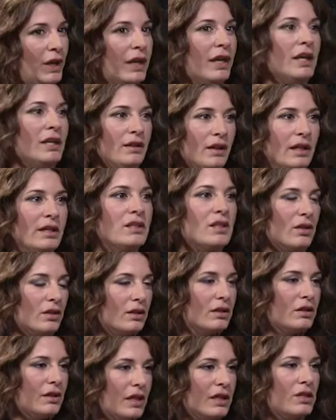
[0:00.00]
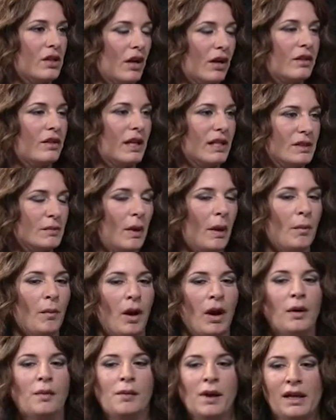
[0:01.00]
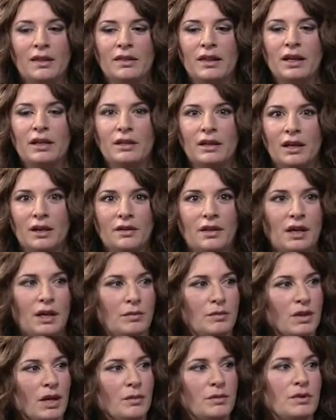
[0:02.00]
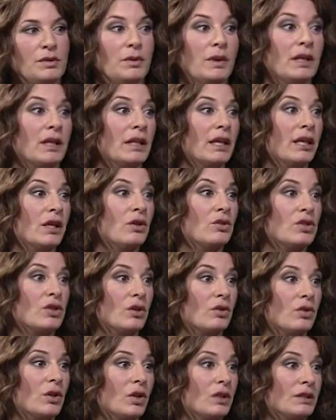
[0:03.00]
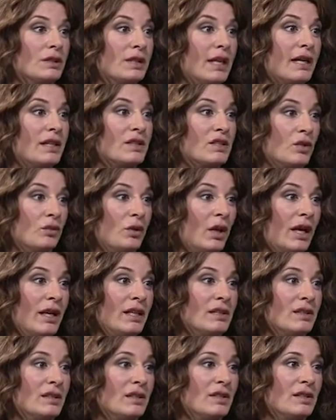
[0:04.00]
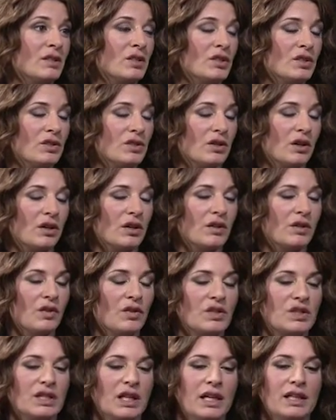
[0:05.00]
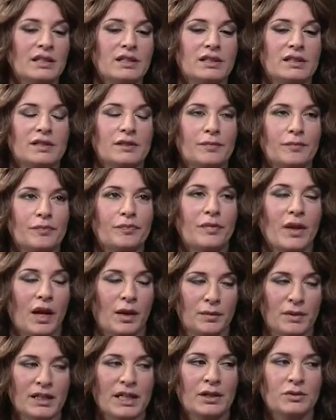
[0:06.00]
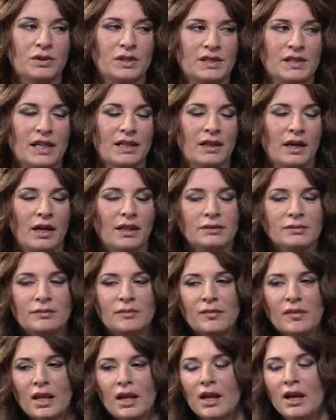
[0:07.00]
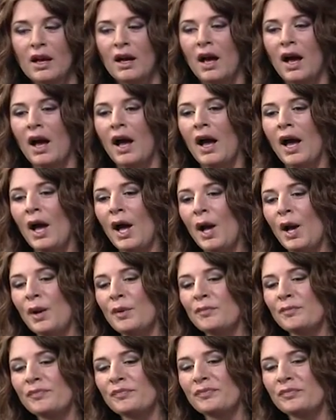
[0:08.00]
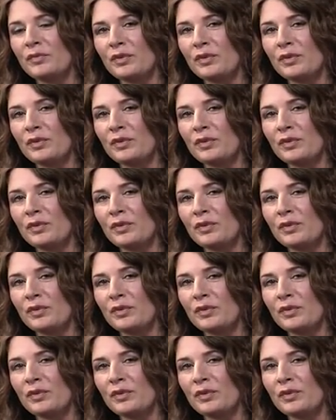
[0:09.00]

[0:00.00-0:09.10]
they they talk. They talk. That's my mom. I think now that I'm I'm doing a Lego show called Nexo Knights. Uh-huh. It's just started in the states. Uh-huh. I'm allowed to say that. Okay. Um,